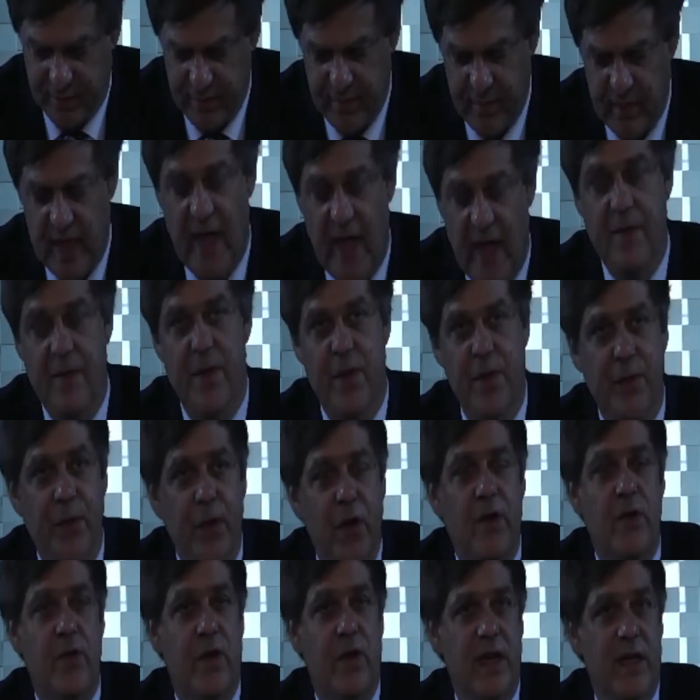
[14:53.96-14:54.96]
And the
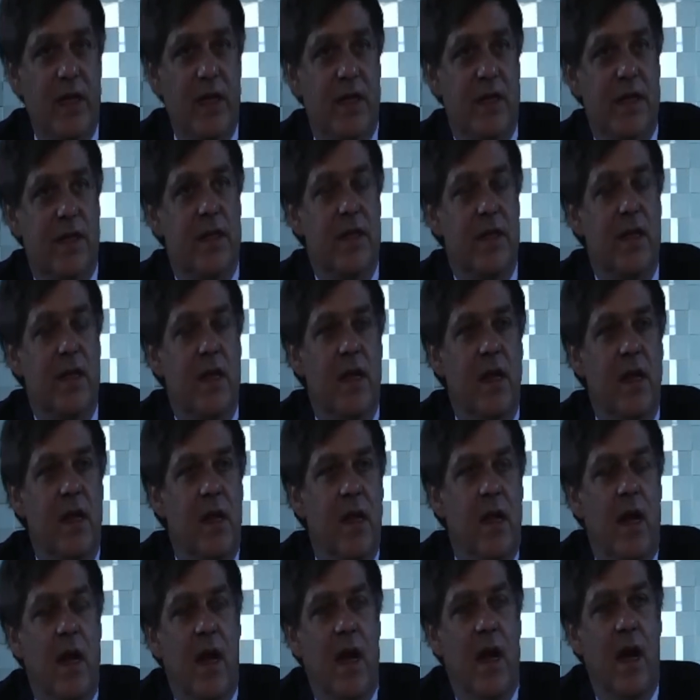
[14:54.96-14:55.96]
third reason
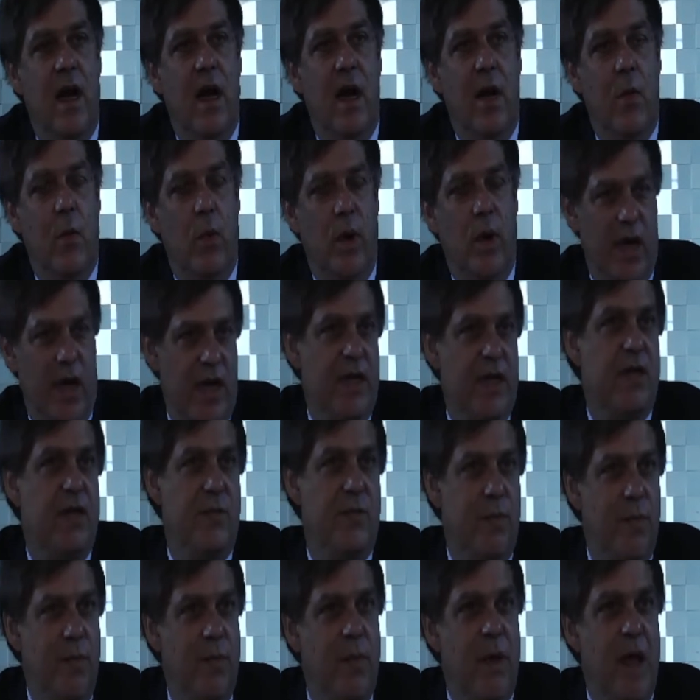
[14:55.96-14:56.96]
why it
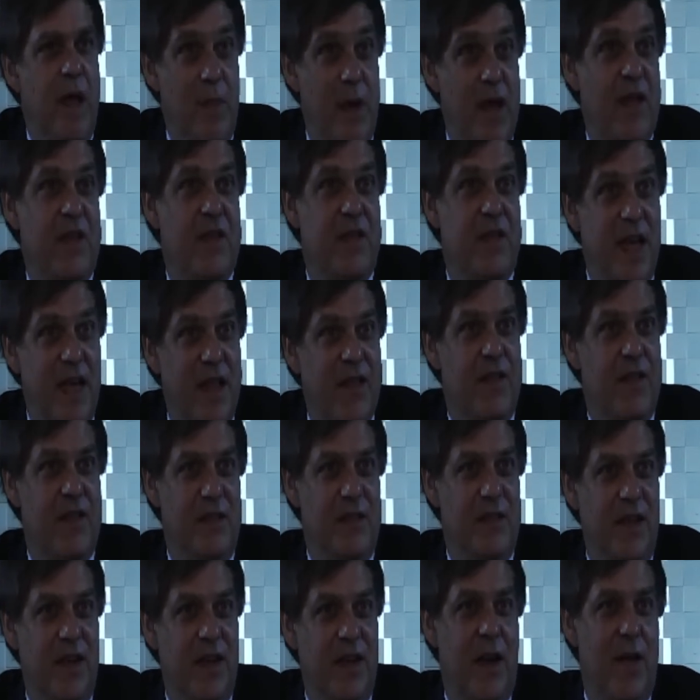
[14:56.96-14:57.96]
may make sense,
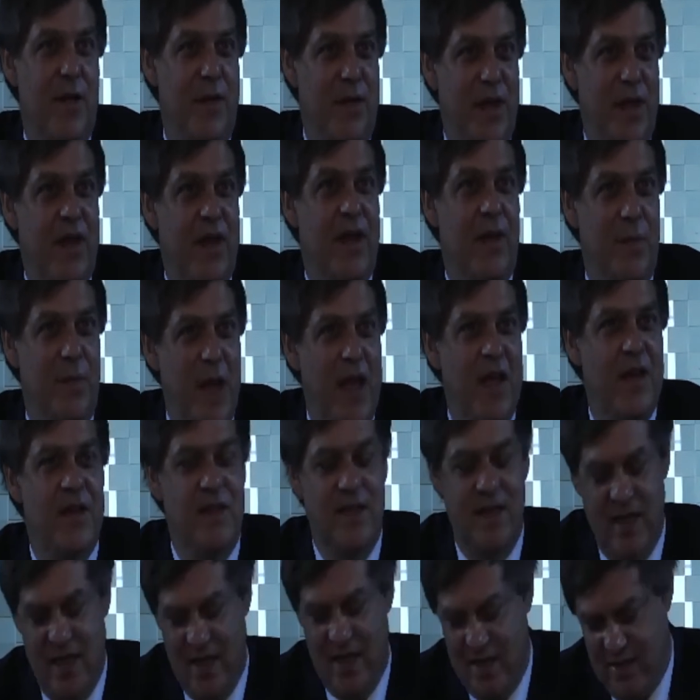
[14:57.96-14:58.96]
and I think it makes
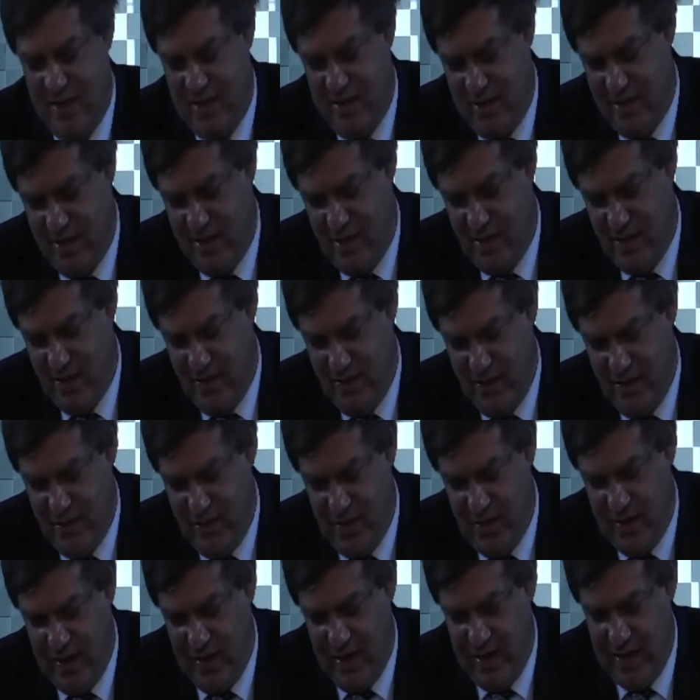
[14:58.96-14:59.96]
sense to
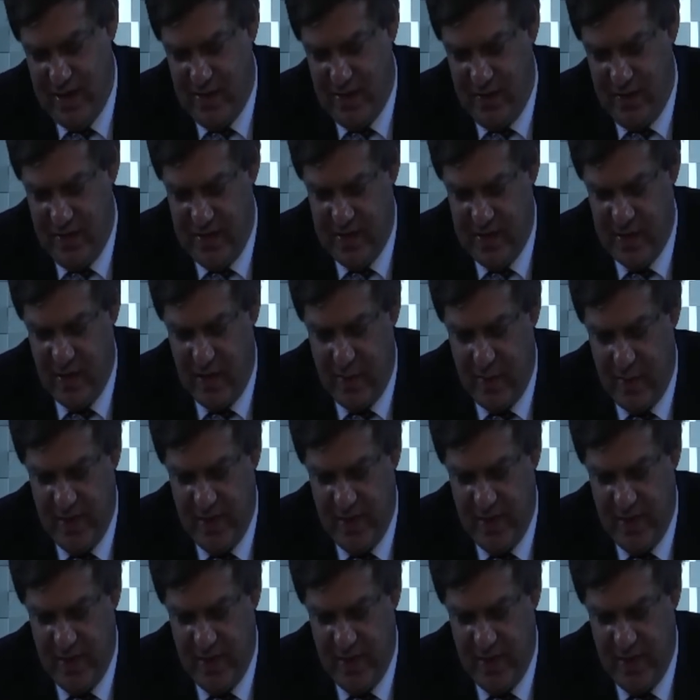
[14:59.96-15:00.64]
look into this topic